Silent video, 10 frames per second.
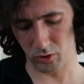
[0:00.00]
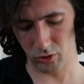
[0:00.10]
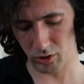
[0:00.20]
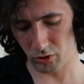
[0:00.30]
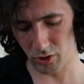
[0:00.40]

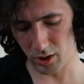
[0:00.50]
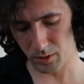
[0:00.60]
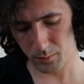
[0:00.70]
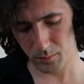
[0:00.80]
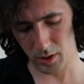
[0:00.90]

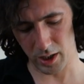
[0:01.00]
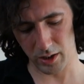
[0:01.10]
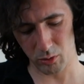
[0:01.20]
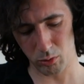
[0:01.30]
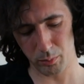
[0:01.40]
16, and
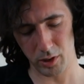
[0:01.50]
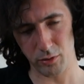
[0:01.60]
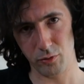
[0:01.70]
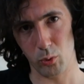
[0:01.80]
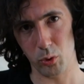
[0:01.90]
then we'll
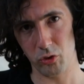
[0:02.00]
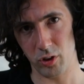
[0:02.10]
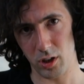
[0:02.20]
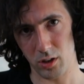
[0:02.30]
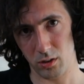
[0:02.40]
play
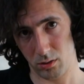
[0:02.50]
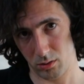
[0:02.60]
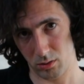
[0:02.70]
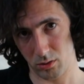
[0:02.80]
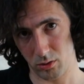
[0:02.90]
14
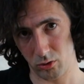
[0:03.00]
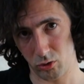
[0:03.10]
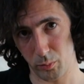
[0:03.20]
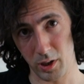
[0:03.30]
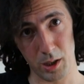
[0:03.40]

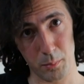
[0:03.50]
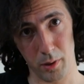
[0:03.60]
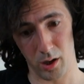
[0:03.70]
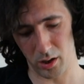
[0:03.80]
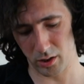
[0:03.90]
to play
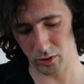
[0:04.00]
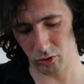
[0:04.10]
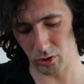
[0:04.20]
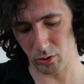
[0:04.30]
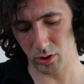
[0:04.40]
pa.
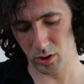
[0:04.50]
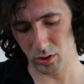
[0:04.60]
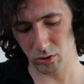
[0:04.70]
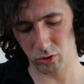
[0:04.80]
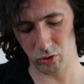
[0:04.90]
So
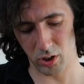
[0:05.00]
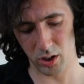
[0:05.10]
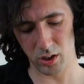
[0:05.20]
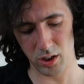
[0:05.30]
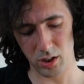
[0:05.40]
sa,
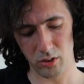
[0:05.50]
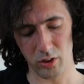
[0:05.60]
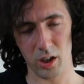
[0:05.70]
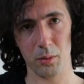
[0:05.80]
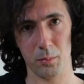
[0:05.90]
ni,
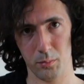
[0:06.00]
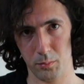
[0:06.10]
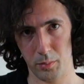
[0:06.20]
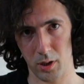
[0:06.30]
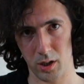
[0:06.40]
da,
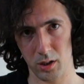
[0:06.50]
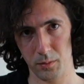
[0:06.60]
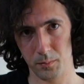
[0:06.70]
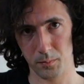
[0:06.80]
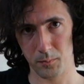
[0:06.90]
pa,
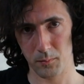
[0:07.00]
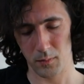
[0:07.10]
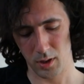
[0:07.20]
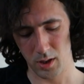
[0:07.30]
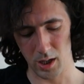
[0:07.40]

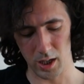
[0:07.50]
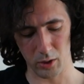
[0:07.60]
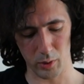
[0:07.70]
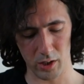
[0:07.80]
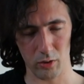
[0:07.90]
and
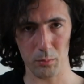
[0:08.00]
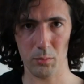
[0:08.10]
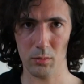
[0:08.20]
then we have the